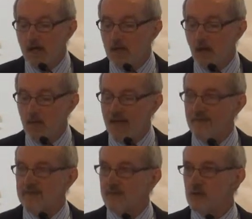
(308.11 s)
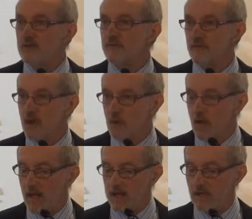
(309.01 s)
you know, we have a different
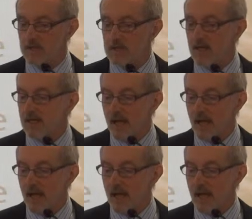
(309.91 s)
verbal language,